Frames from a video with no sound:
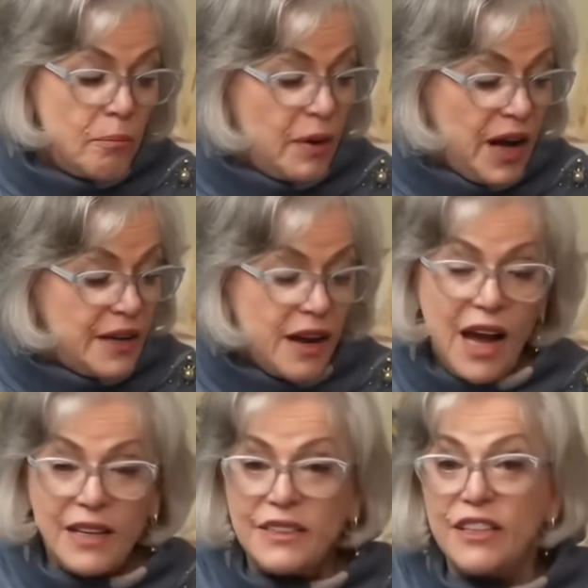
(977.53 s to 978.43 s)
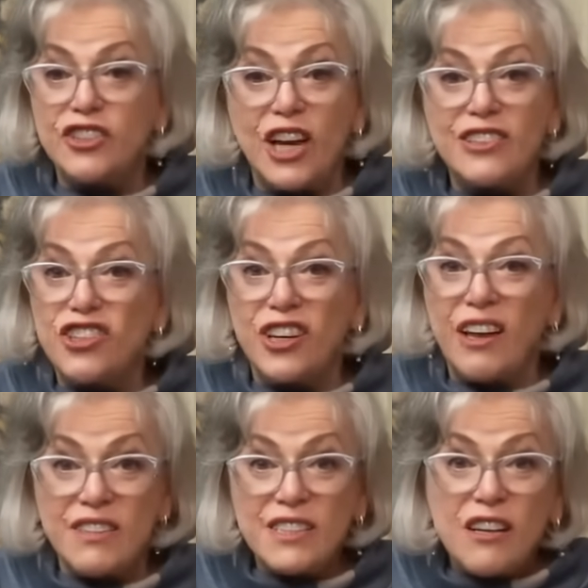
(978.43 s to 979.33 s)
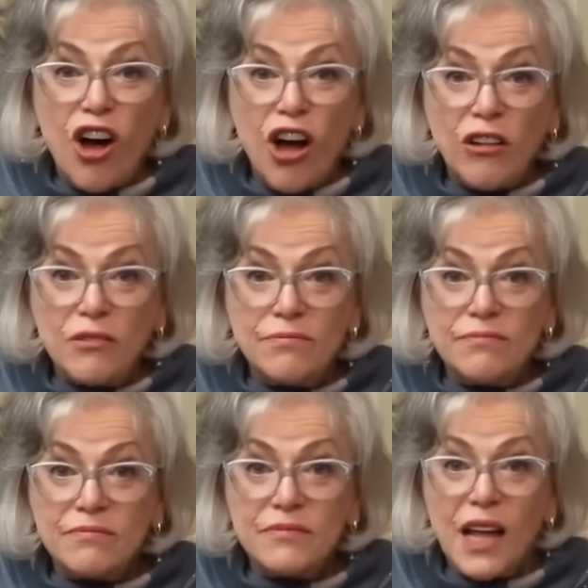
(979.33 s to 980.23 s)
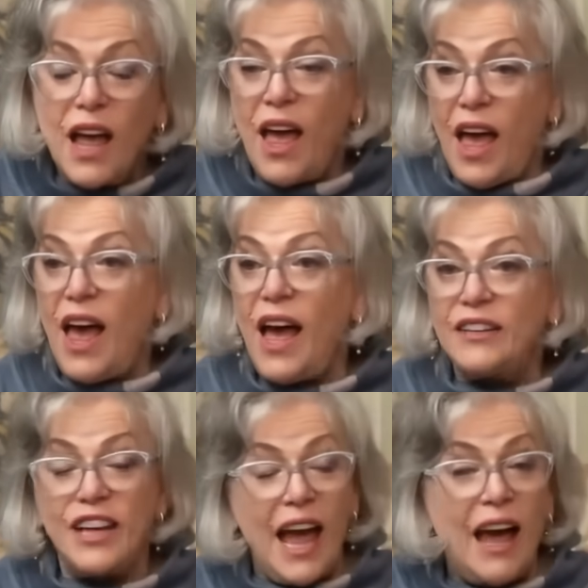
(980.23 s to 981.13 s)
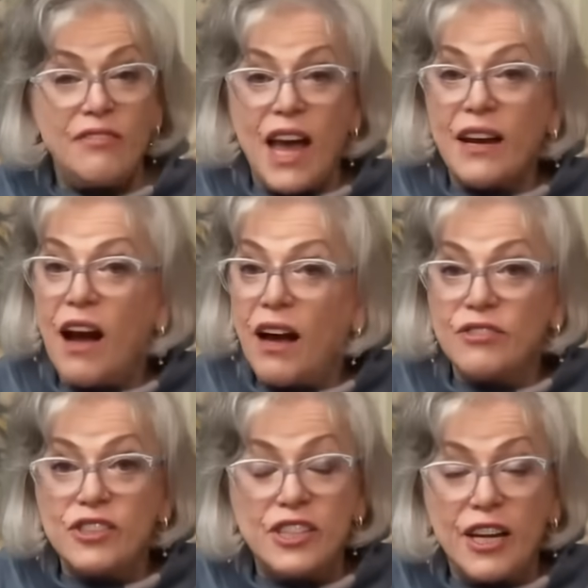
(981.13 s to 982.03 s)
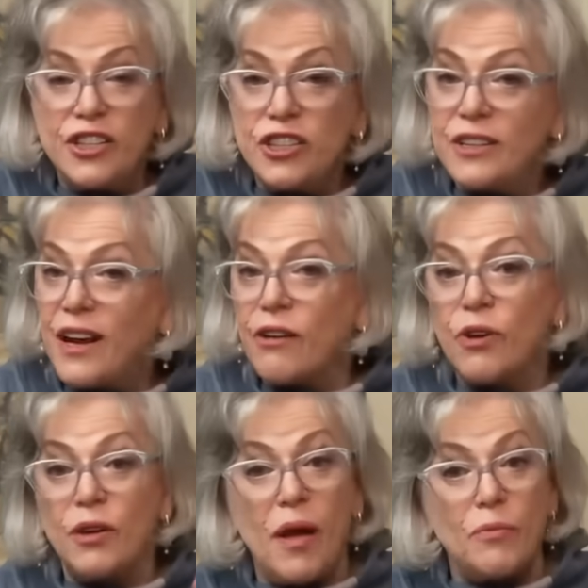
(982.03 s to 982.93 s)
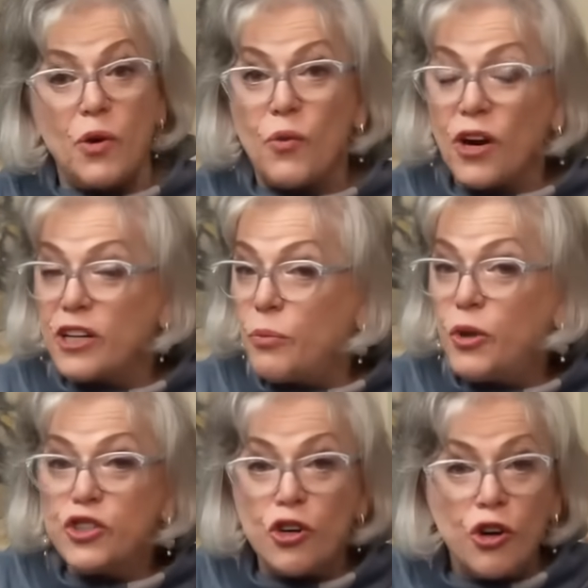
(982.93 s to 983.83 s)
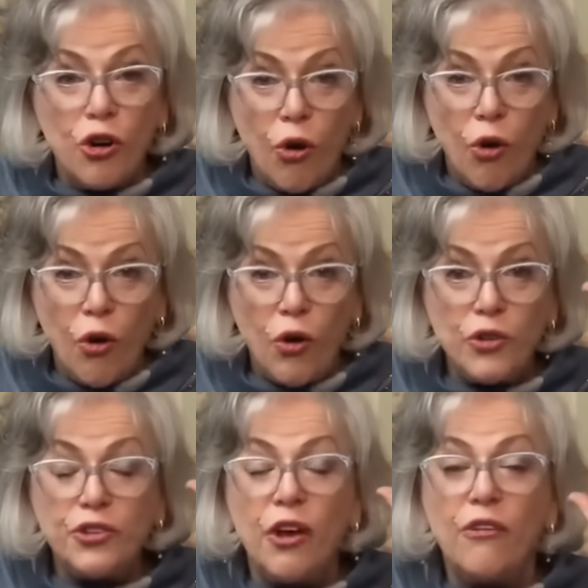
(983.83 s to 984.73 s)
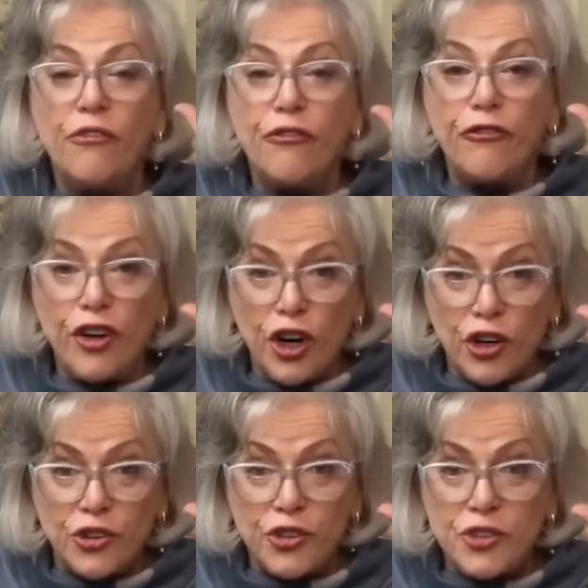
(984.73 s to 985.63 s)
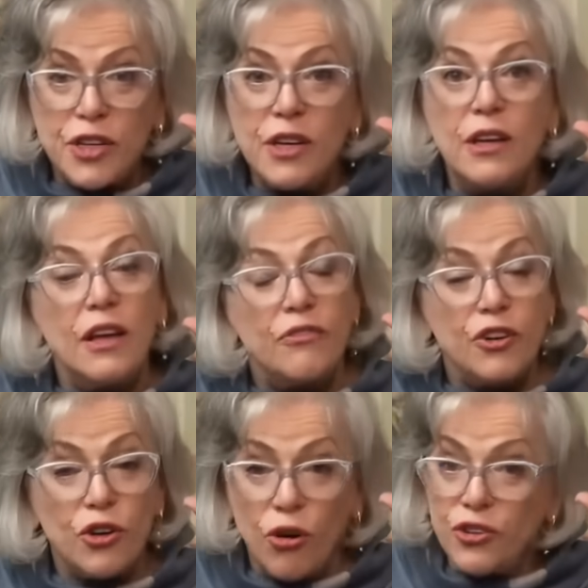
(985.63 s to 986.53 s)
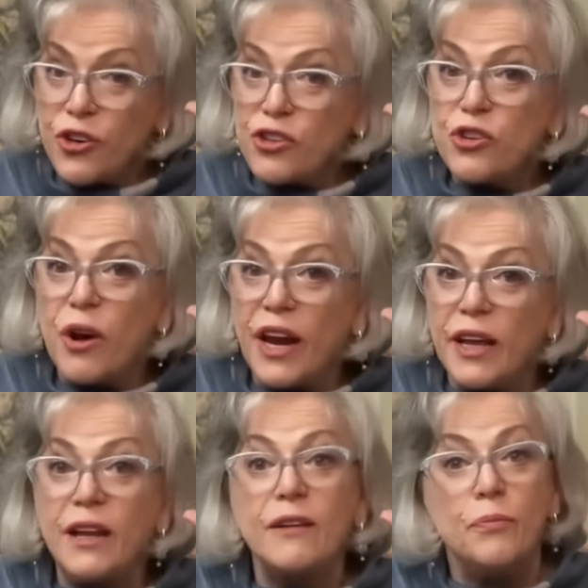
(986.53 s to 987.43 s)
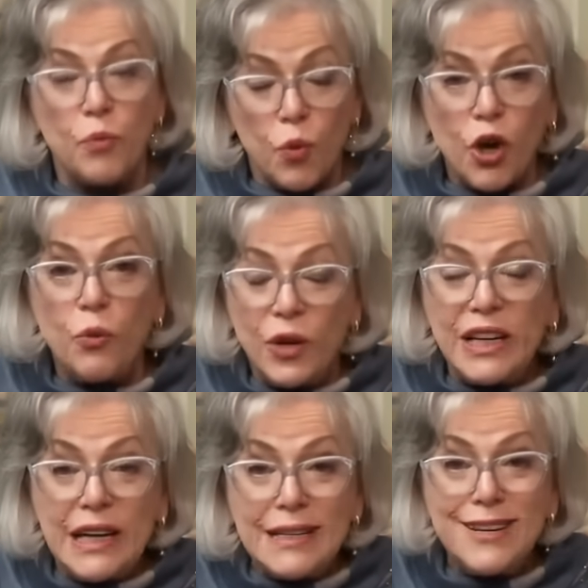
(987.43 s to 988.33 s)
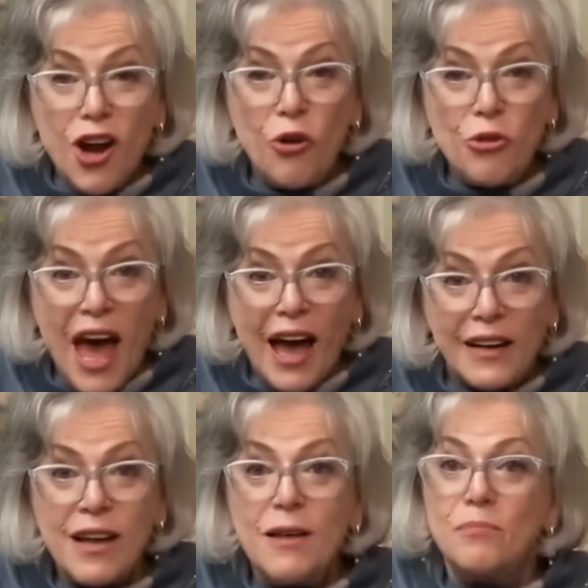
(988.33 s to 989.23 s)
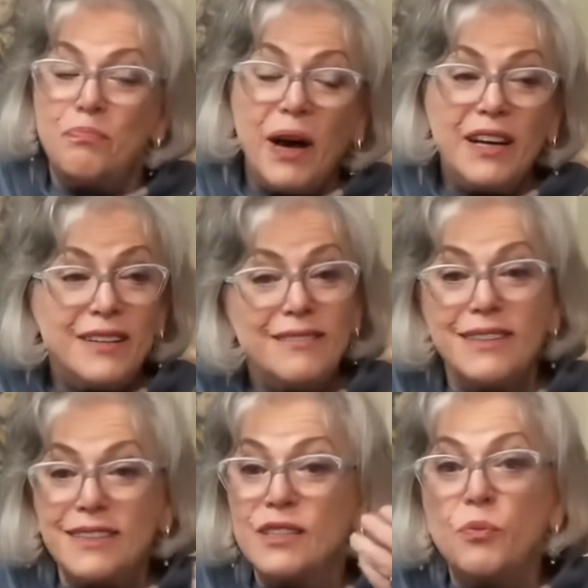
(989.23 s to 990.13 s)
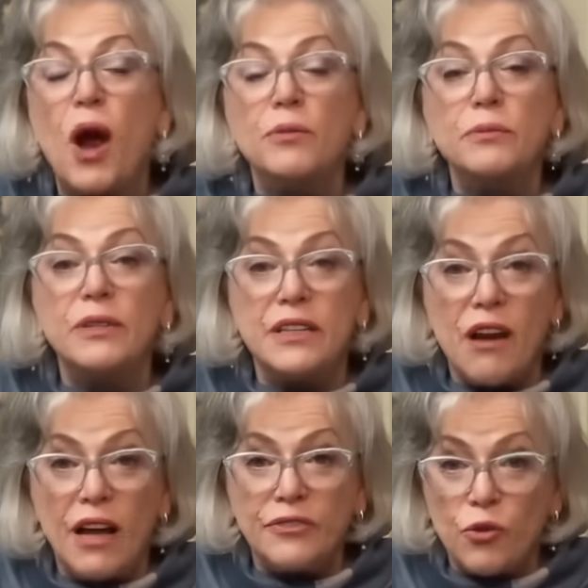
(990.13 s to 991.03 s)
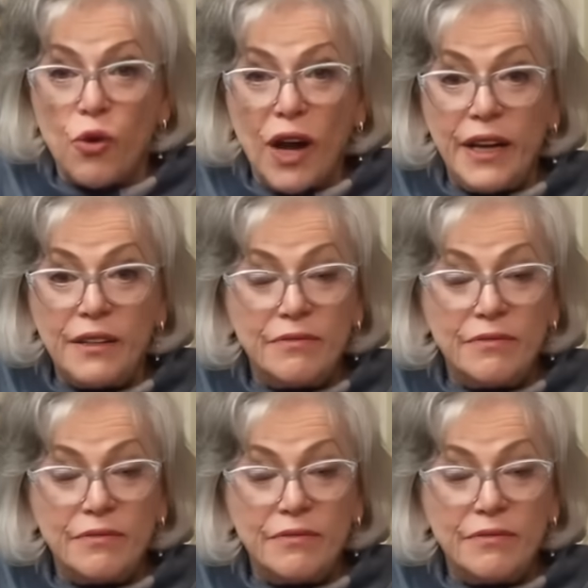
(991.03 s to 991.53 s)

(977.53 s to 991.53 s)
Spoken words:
But I suggest you give us a call and you have that conversation. And remember, we're going to put your goals first. If your goals are trading, we need to know that. But this is probably not the right